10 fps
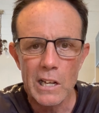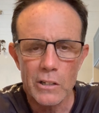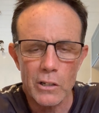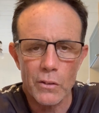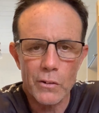
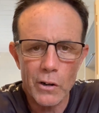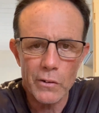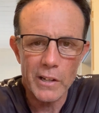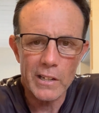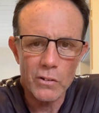You can throw
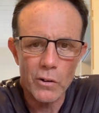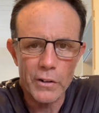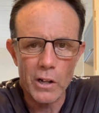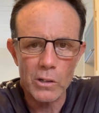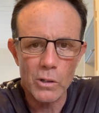these on
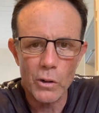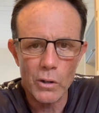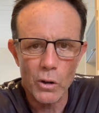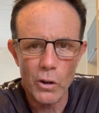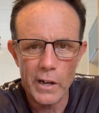a
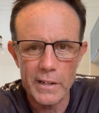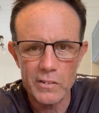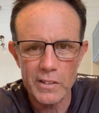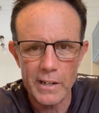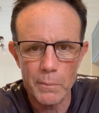lot lighter
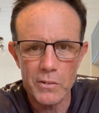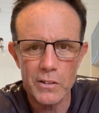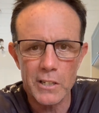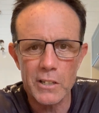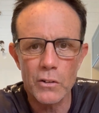setups
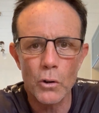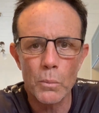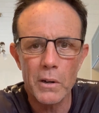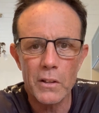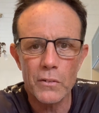than you can
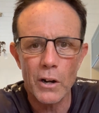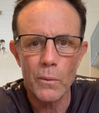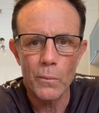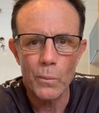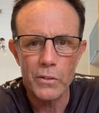normally
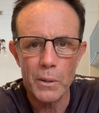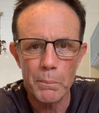throw with your